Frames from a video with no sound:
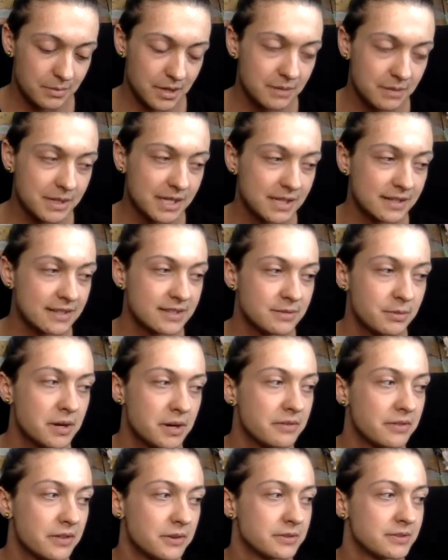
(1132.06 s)
But I mean, it's
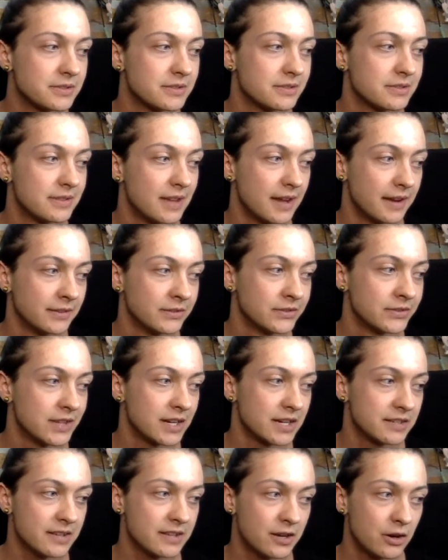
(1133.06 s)
one of those things
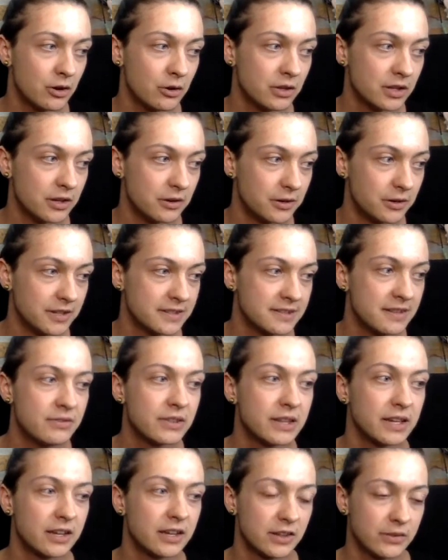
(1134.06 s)
that I said earlier. It's
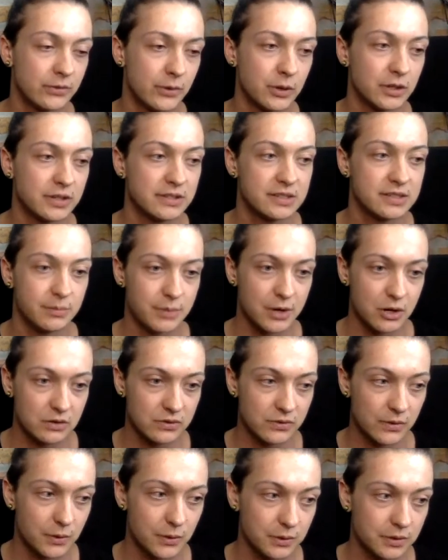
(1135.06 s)
never the kid's fault, it's the
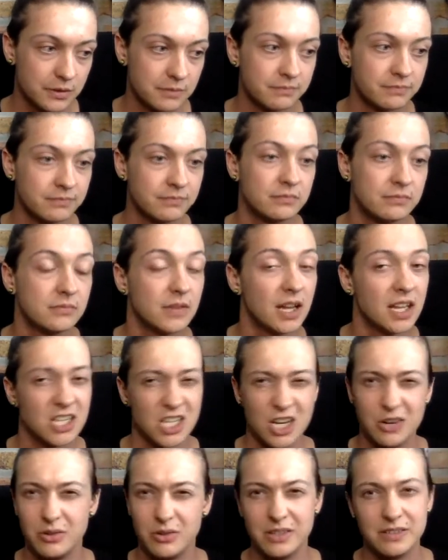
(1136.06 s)
parents' fault.
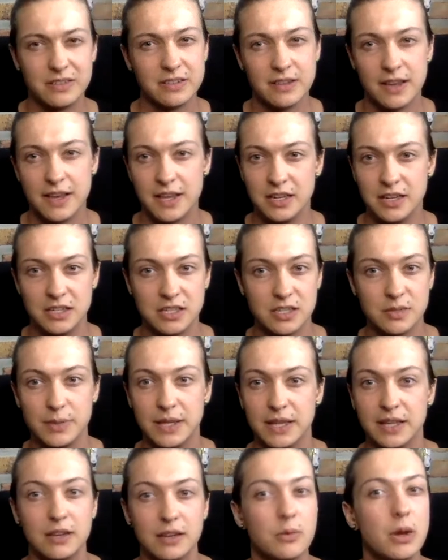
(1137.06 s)
And generally society just
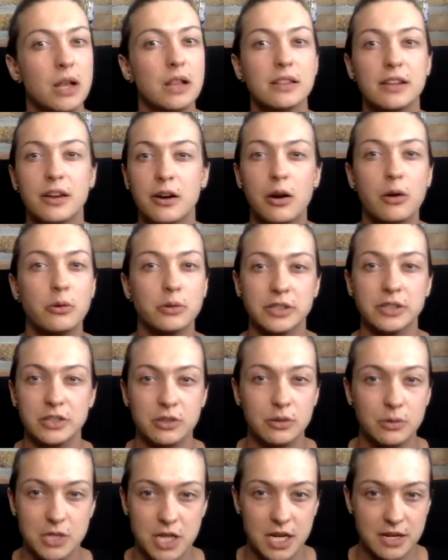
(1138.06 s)
being like, well, there are only
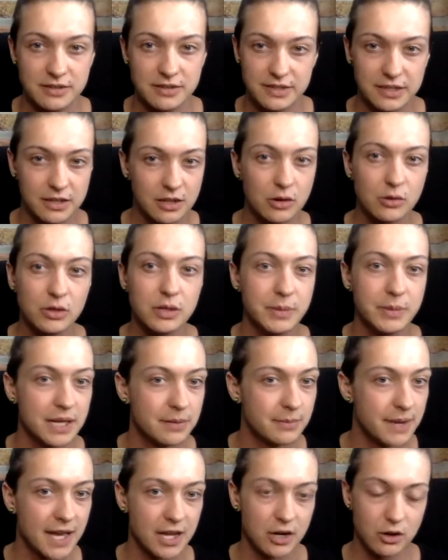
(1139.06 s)
two genders. You can only
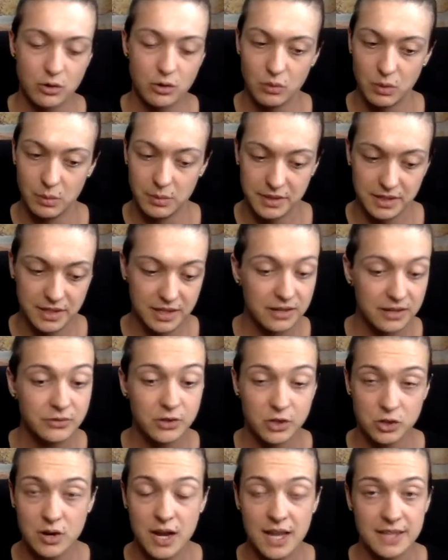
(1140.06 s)
be a man or a woman. And
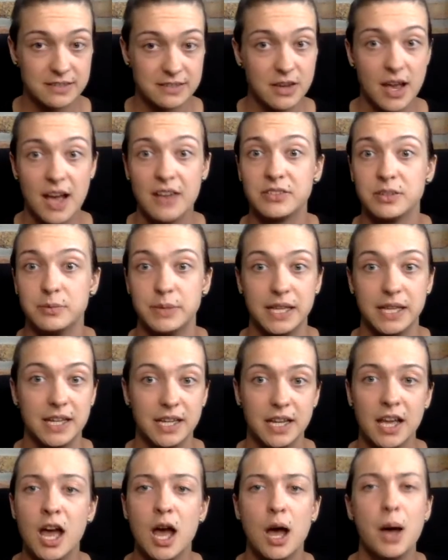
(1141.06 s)
if you're trans, you have to be
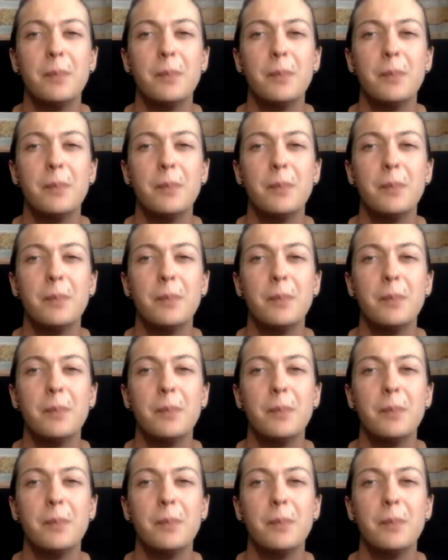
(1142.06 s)
like